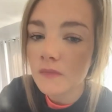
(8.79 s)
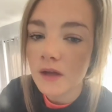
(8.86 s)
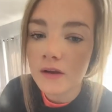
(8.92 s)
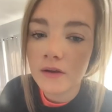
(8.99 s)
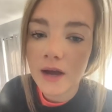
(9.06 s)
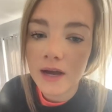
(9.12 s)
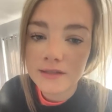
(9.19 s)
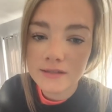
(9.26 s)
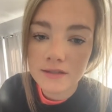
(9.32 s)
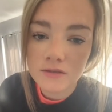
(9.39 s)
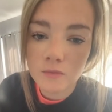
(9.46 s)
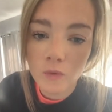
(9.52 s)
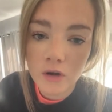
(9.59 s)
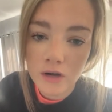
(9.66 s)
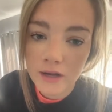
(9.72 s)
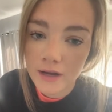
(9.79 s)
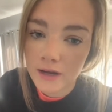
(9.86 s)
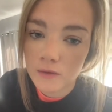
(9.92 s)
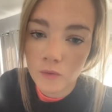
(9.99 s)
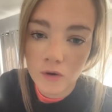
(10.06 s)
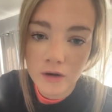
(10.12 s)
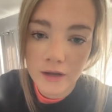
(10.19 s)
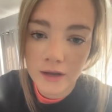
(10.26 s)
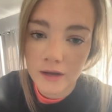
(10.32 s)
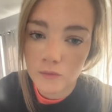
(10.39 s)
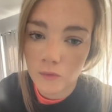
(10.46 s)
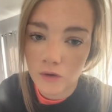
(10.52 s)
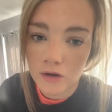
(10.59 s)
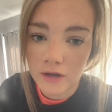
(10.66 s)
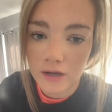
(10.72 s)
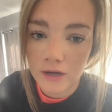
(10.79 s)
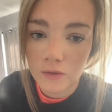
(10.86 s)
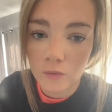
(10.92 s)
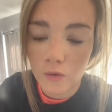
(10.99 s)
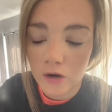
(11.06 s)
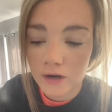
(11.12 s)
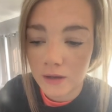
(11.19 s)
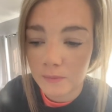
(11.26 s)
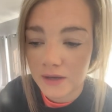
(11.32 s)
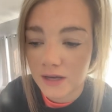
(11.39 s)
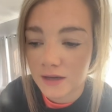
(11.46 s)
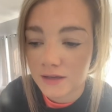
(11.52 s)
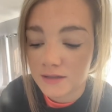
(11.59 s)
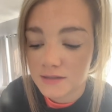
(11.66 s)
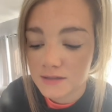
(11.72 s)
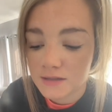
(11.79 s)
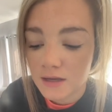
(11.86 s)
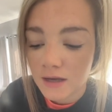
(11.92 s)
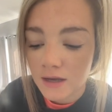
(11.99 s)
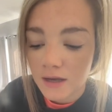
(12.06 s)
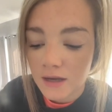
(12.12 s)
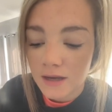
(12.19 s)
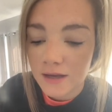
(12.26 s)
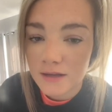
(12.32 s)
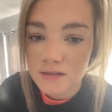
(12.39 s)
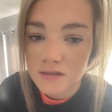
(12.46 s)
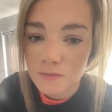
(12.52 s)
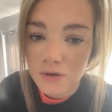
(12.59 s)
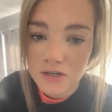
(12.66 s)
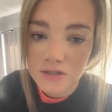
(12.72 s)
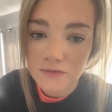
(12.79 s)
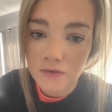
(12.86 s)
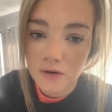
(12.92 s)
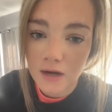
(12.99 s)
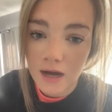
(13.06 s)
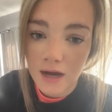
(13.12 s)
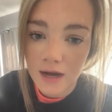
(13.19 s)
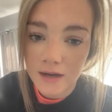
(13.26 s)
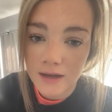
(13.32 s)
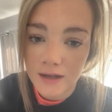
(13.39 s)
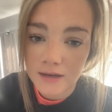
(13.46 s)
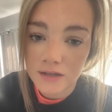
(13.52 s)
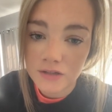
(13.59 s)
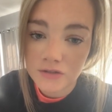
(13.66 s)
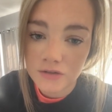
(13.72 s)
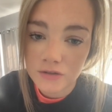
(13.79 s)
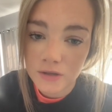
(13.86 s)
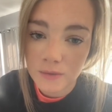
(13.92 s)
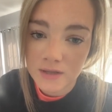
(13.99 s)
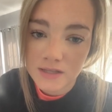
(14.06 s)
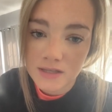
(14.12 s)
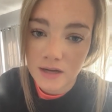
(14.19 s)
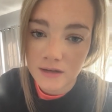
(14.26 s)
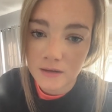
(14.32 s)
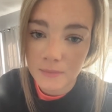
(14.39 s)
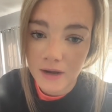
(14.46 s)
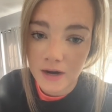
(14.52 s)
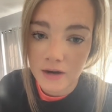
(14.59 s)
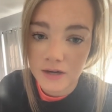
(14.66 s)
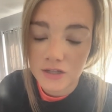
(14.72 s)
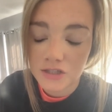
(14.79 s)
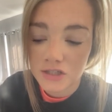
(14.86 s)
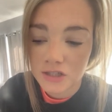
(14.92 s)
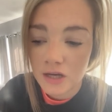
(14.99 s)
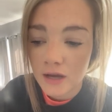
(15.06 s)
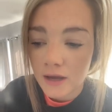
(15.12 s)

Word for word: You guys, he's warning and warning and warning and warning because he is a merciful God and he truly wants none to perish.